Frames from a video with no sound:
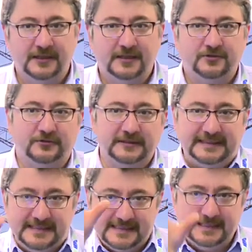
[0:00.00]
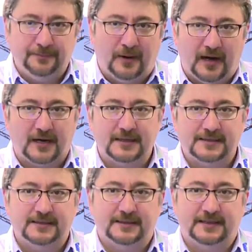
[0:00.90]
So the DC
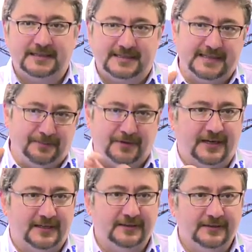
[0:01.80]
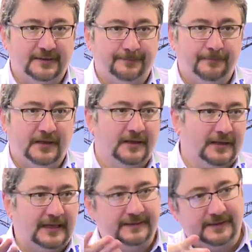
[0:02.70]
part is separated,
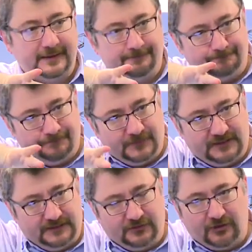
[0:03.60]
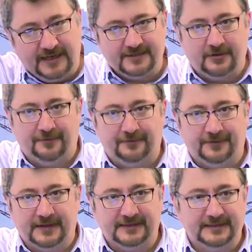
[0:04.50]
and the rest of
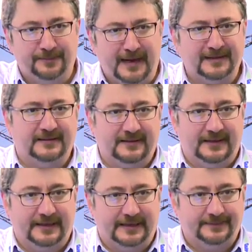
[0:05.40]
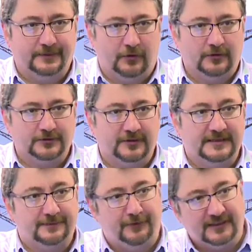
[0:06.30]
the band also
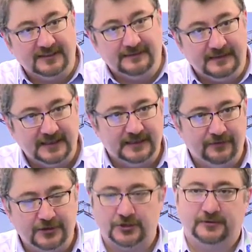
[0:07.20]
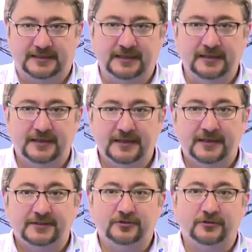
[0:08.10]
is fitted individually.
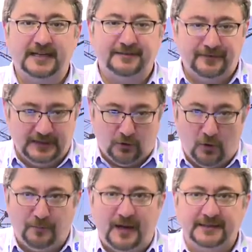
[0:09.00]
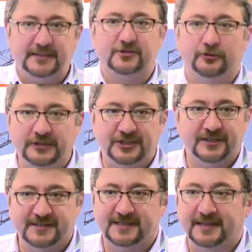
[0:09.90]
So then we combine the
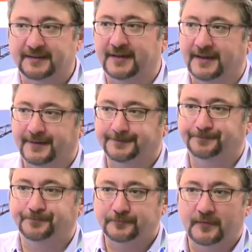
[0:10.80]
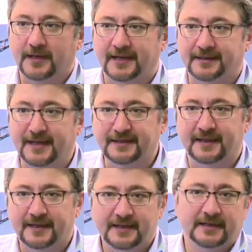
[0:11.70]
solutions, and
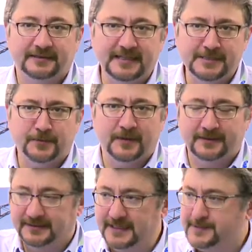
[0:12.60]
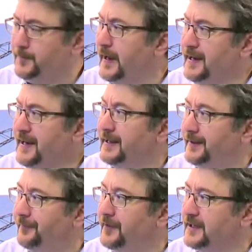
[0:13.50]
then this
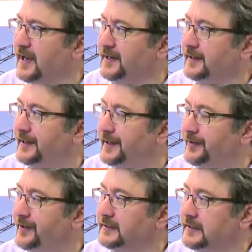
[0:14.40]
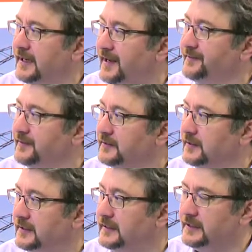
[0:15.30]
way we can really
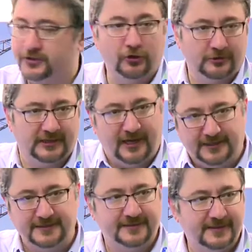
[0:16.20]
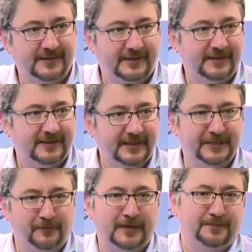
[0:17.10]
handle short lines
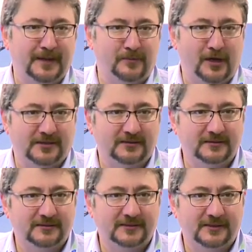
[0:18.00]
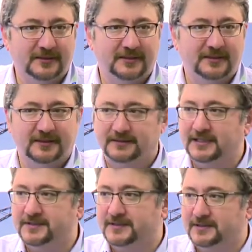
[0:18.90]
in wideband model.
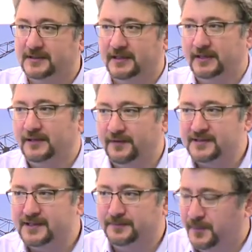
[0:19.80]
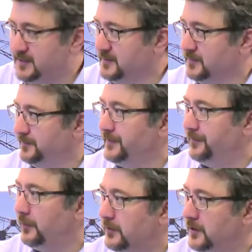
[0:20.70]
This was not possible
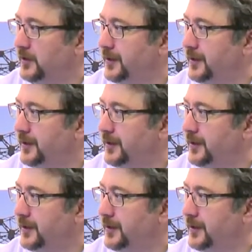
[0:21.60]
before.